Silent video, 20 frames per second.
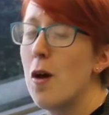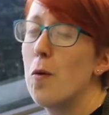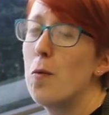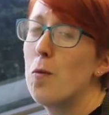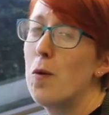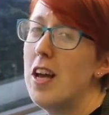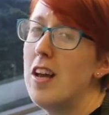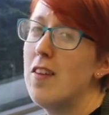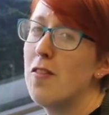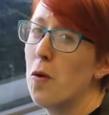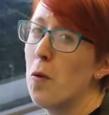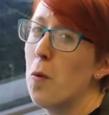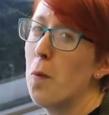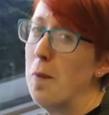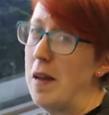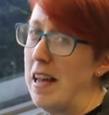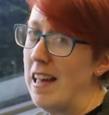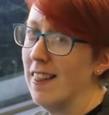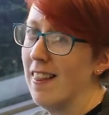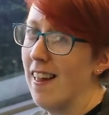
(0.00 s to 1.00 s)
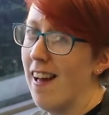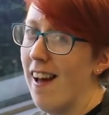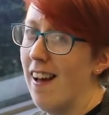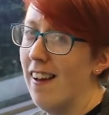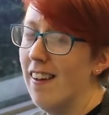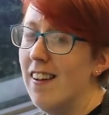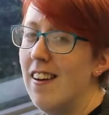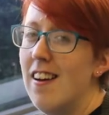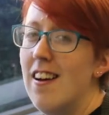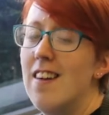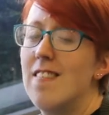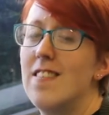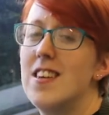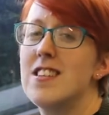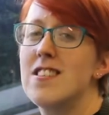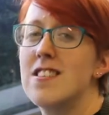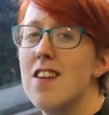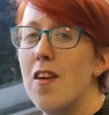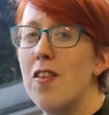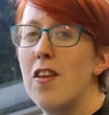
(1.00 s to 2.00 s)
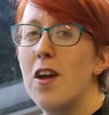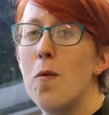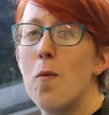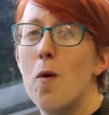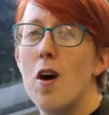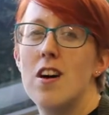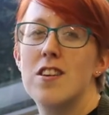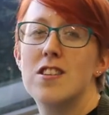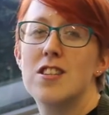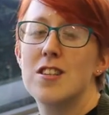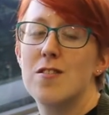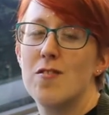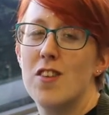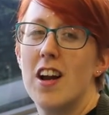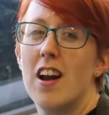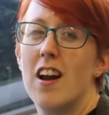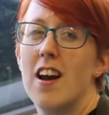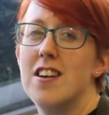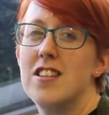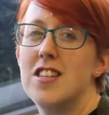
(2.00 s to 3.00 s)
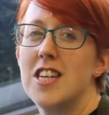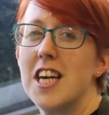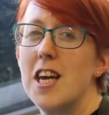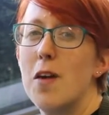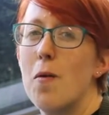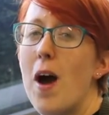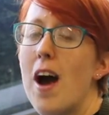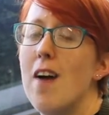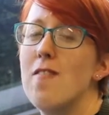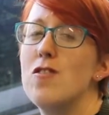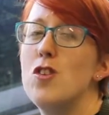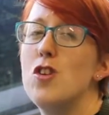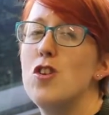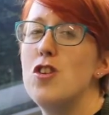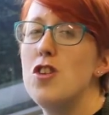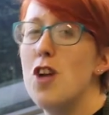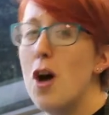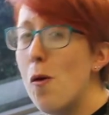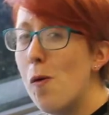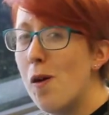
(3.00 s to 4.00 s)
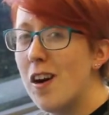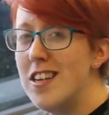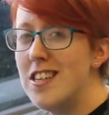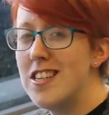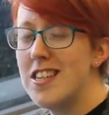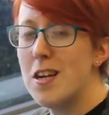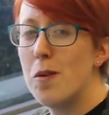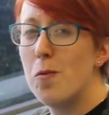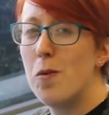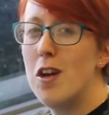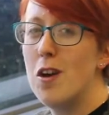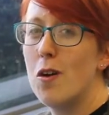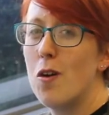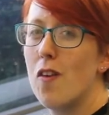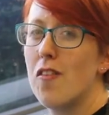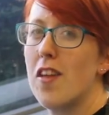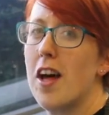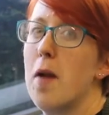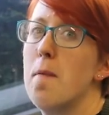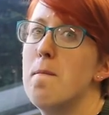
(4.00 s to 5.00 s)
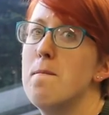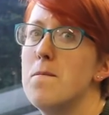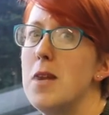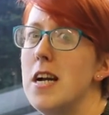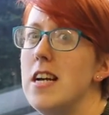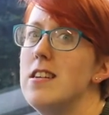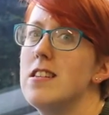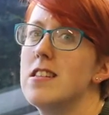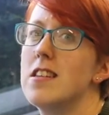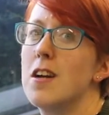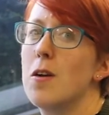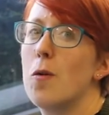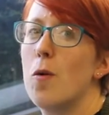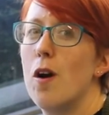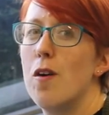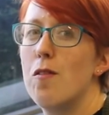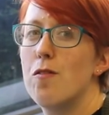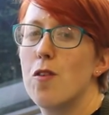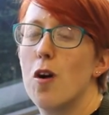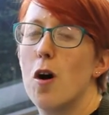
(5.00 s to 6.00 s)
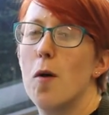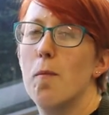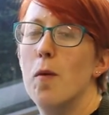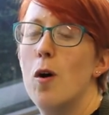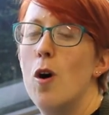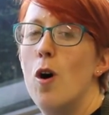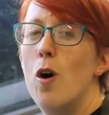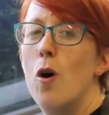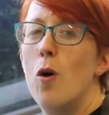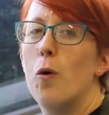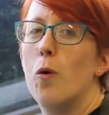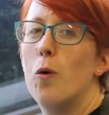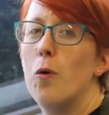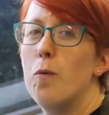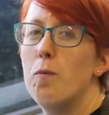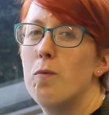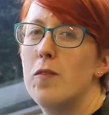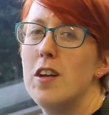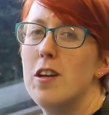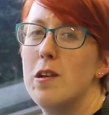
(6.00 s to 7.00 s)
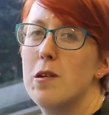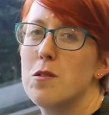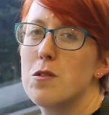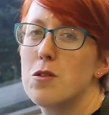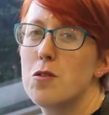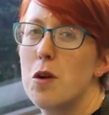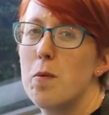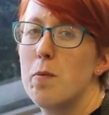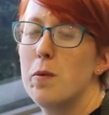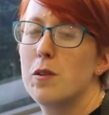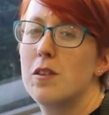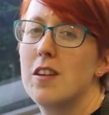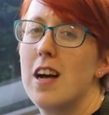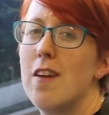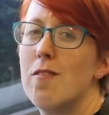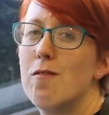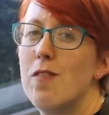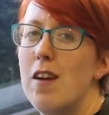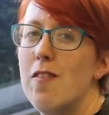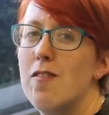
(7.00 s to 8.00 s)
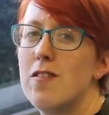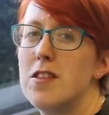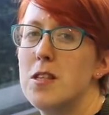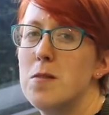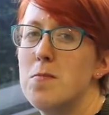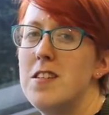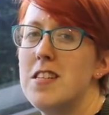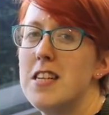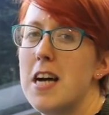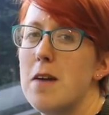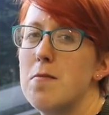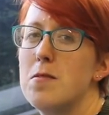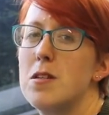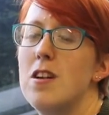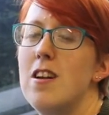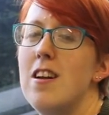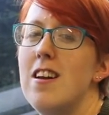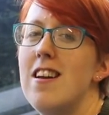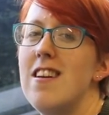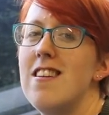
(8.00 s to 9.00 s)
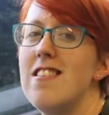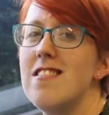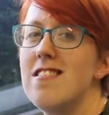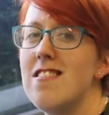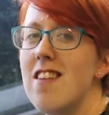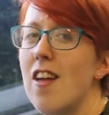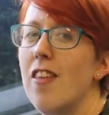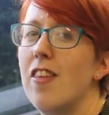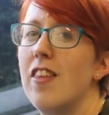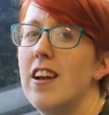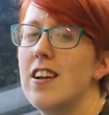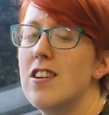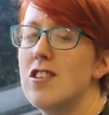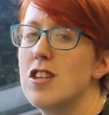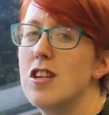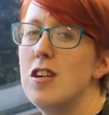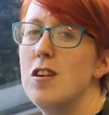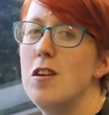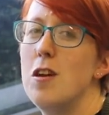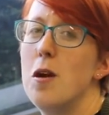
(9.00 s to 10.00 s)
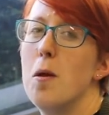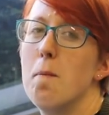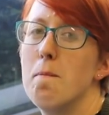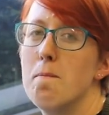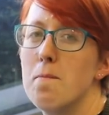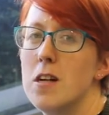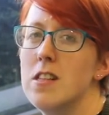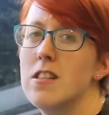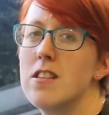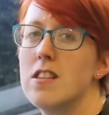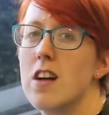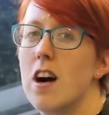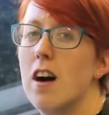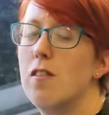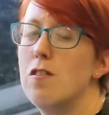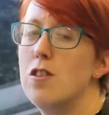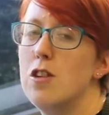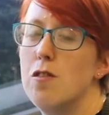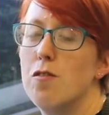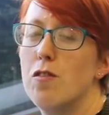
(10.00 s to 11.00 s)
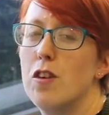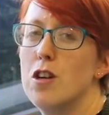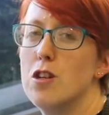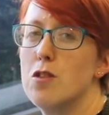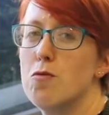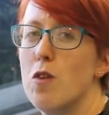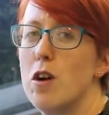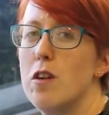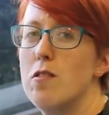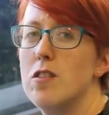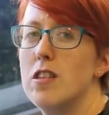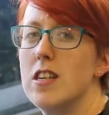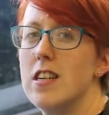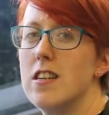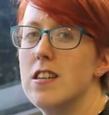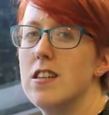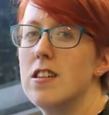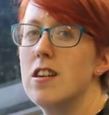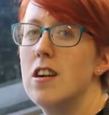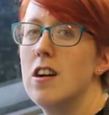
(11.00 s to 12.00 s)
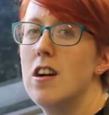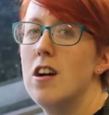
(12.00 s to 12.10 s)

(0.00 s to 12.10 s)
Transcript: We've all been there. There's nothing worse than realising you have no idea where you got that amazing quote from, or that your scribbled down reference means absolutely nothing to you months after you first wrote it.